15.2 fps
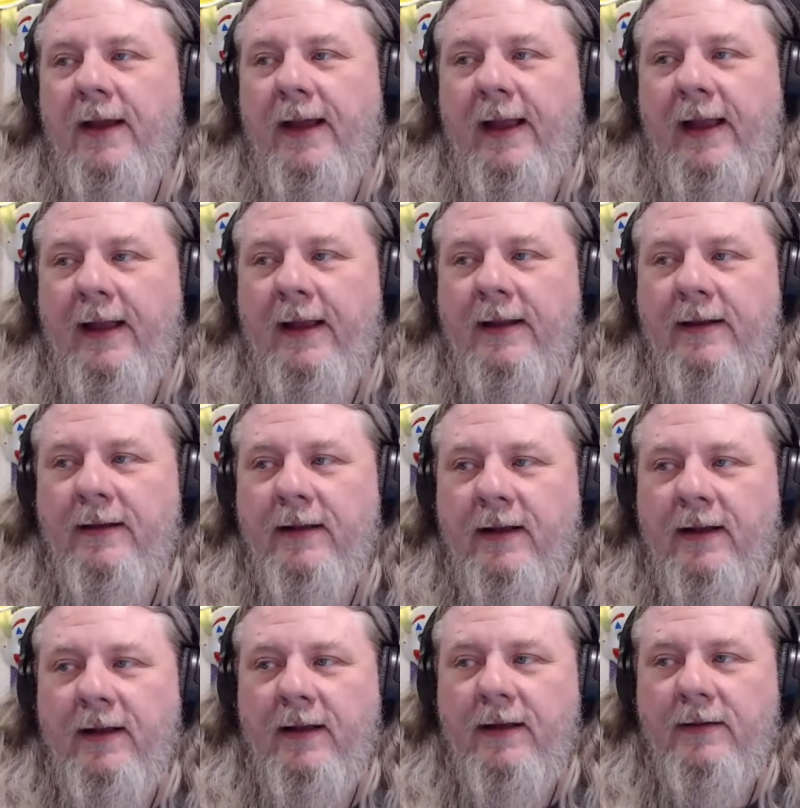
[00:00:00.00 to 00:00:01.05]
and
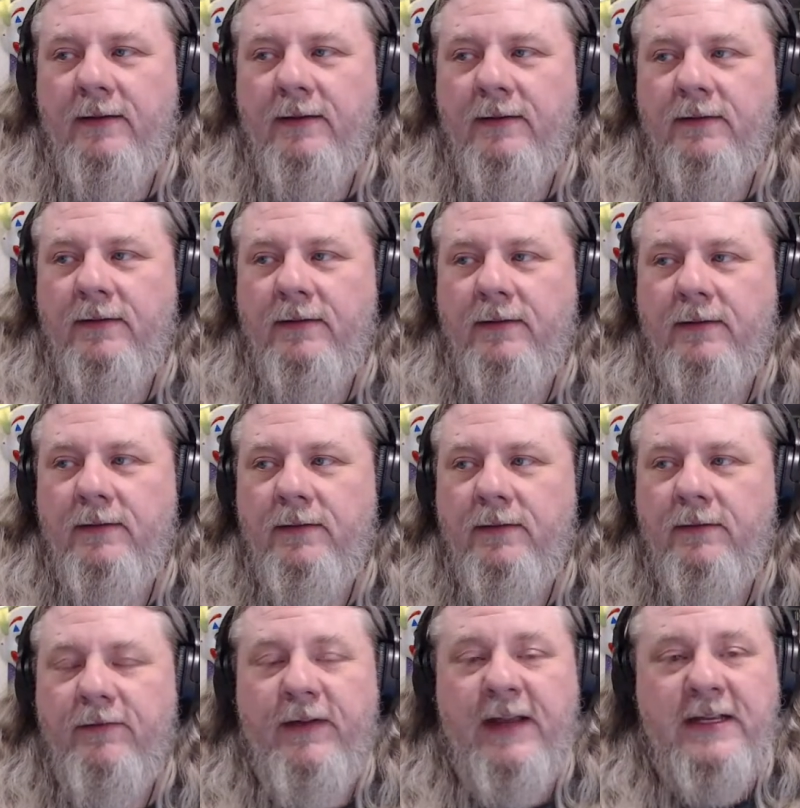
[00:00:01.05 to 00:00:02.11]

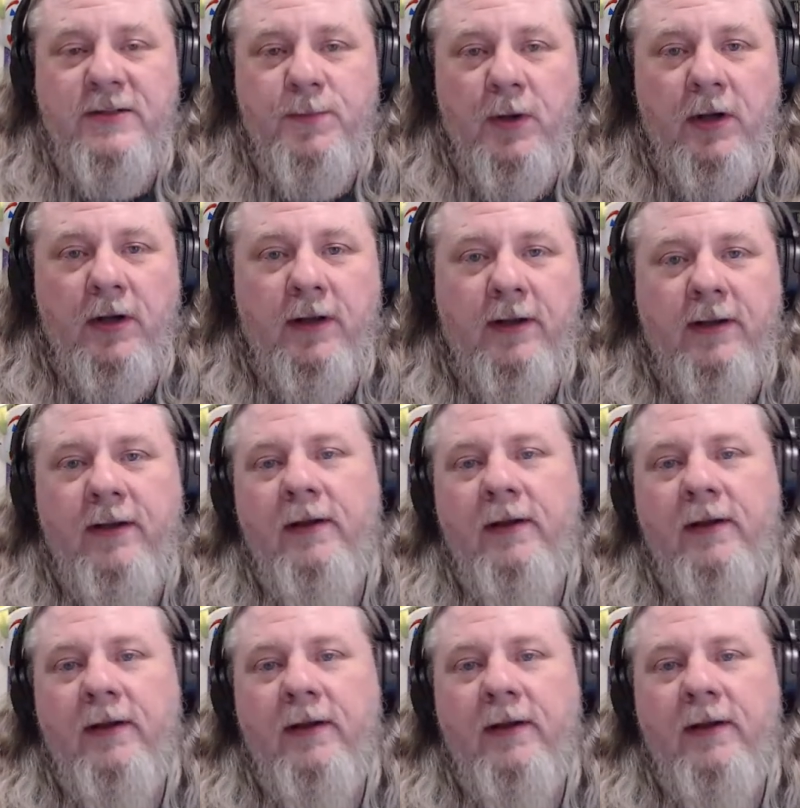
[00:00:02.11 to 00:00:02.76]
Facebook.